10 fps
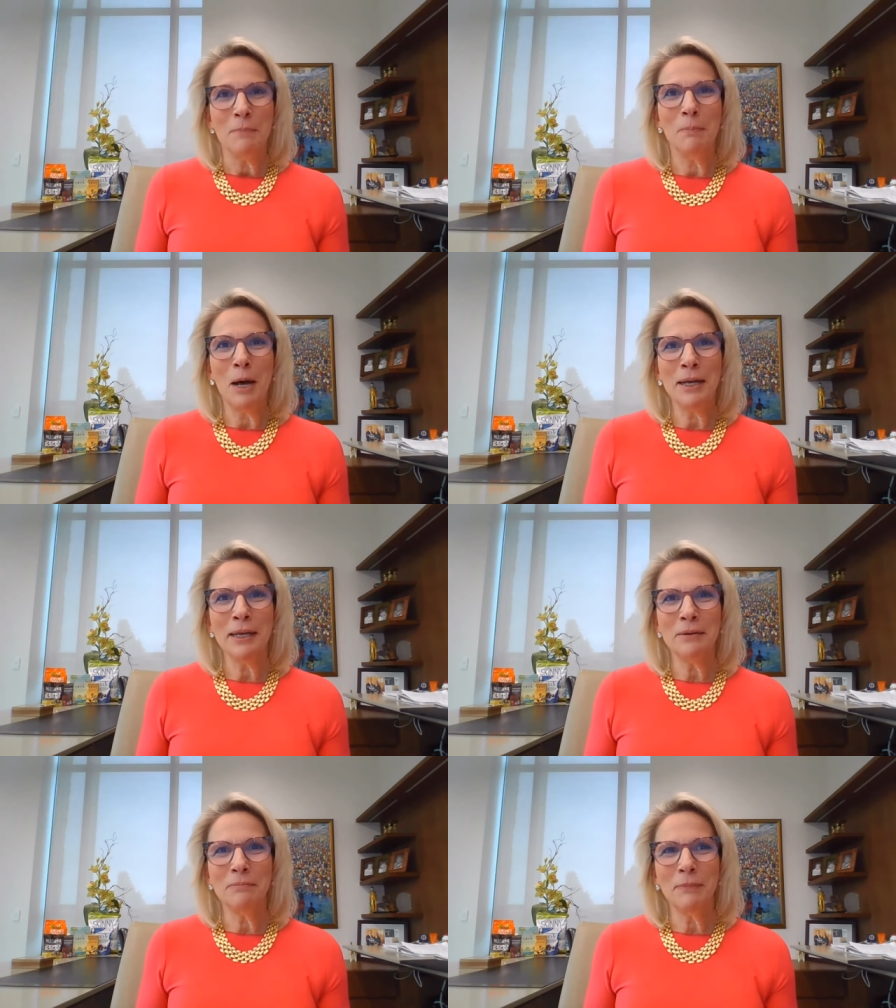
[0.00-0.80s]

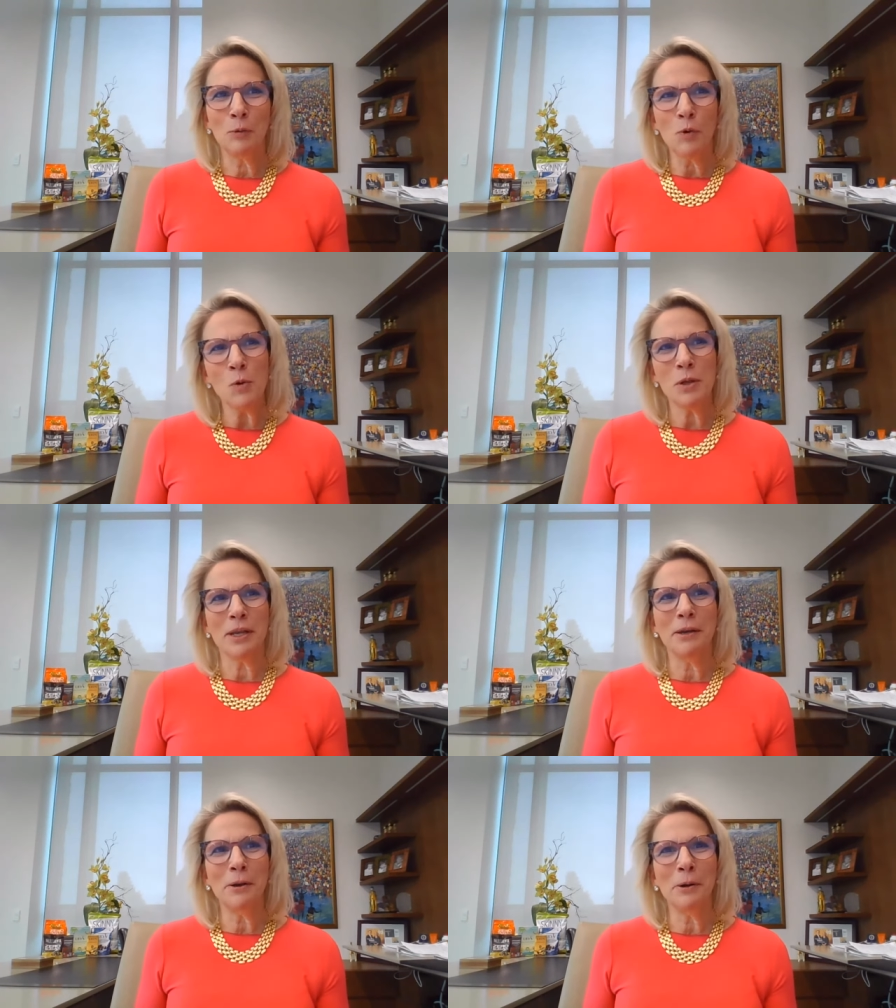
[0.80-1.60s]
my my role
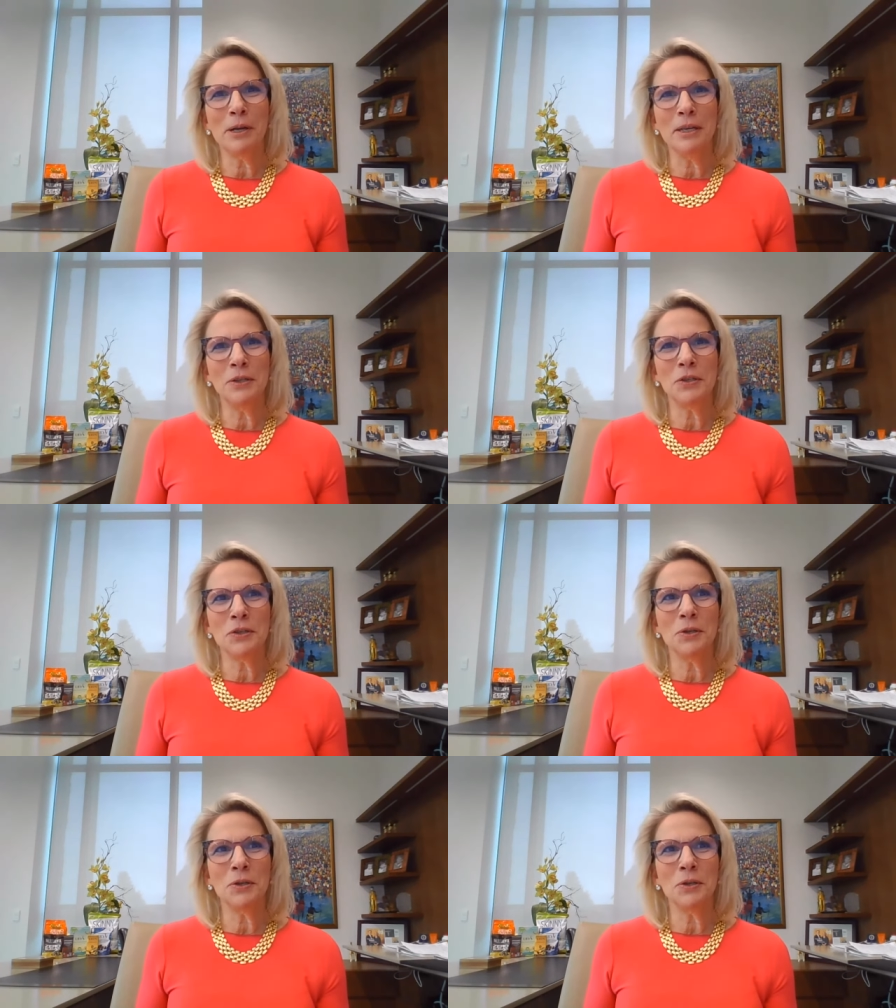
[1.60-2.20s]
here is